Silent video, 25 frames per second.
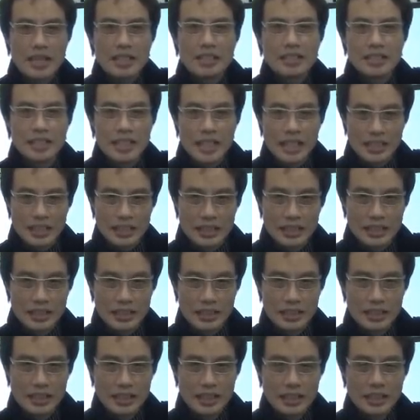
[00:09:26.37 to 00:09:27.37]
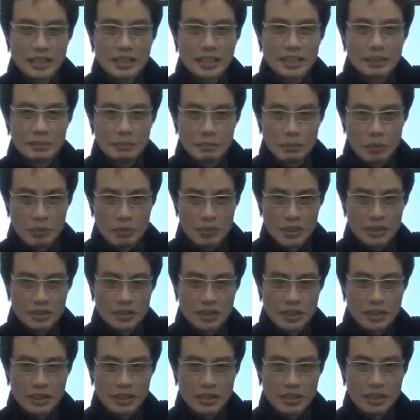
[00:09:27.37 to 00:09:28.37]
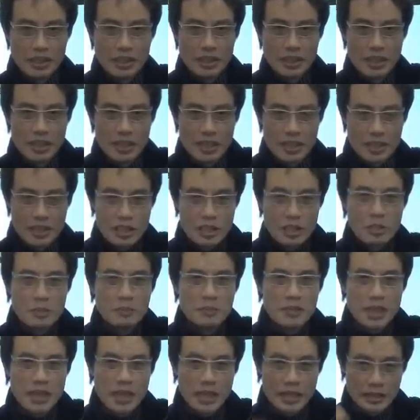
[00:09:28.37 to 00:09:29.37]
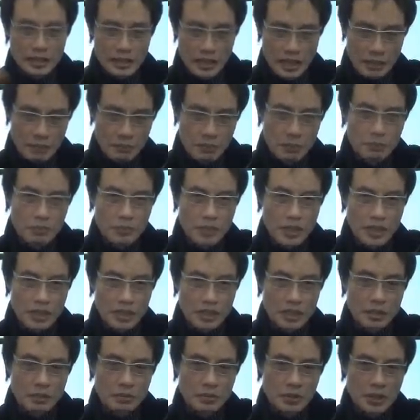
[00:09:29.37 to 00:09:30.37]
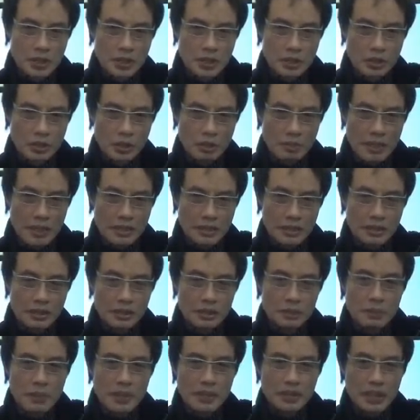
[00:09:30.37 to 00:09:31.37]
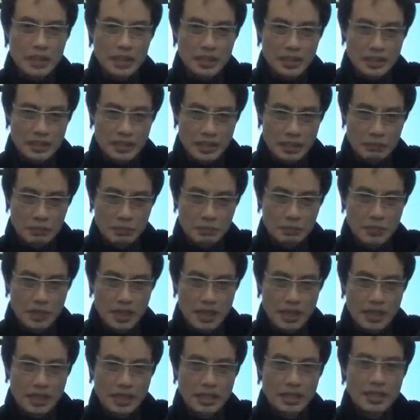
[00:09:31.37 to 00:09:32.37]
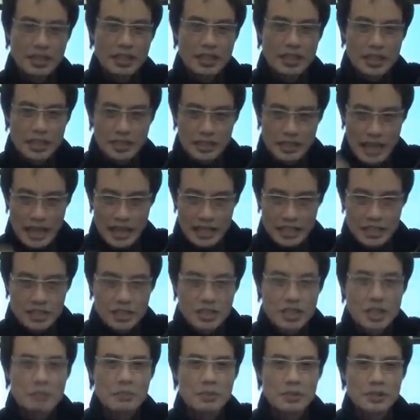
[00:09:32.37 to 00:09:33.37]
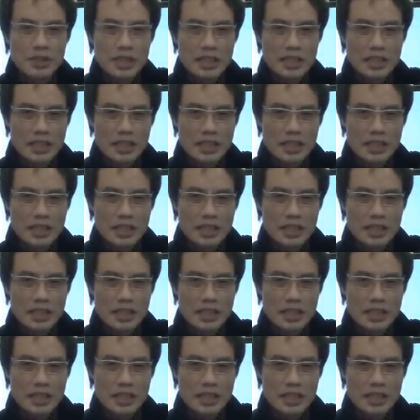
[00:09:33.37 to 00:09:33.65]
and just enjoy the screen for what it is. A humble production of a humble story filled with Eastern sentiments and cultural codes.